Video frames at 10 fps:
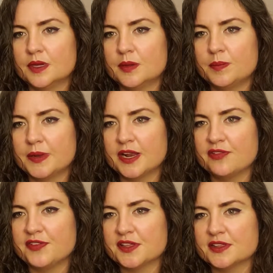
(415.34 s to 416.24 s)
But I
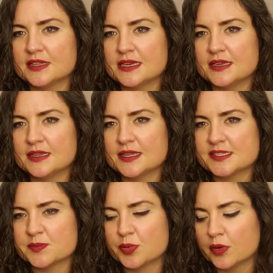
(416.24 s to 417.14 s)
feel that it's
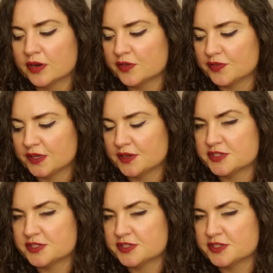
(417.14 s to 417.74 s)
important for you